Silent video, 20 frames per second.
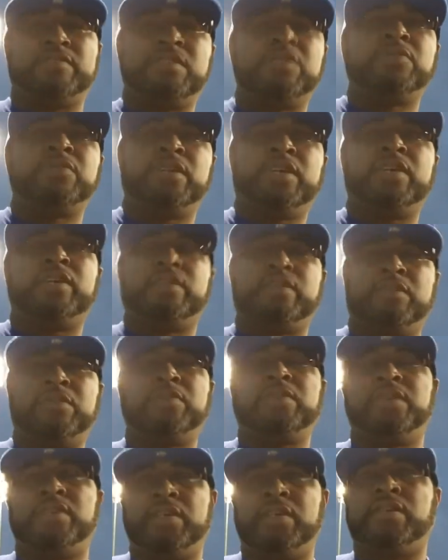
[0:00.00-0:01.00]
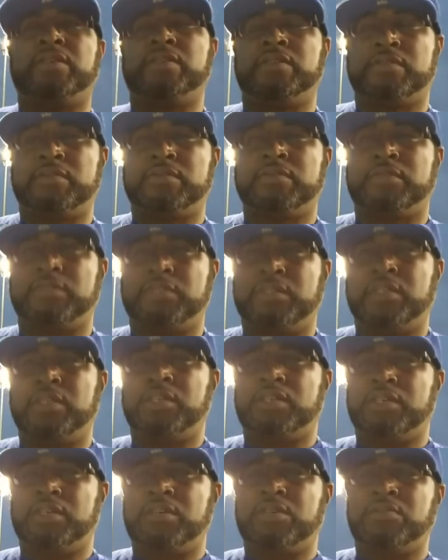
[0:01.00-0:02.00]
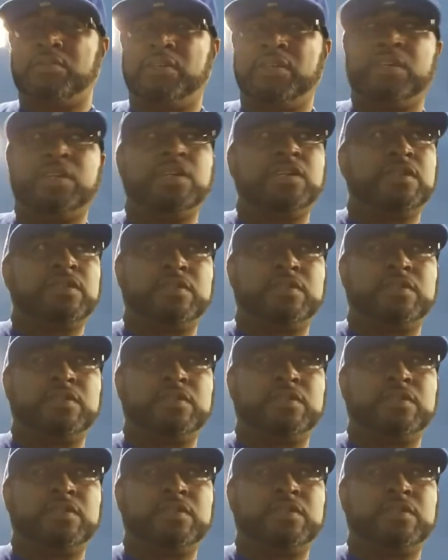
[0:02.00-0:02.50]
Oh yeah. Do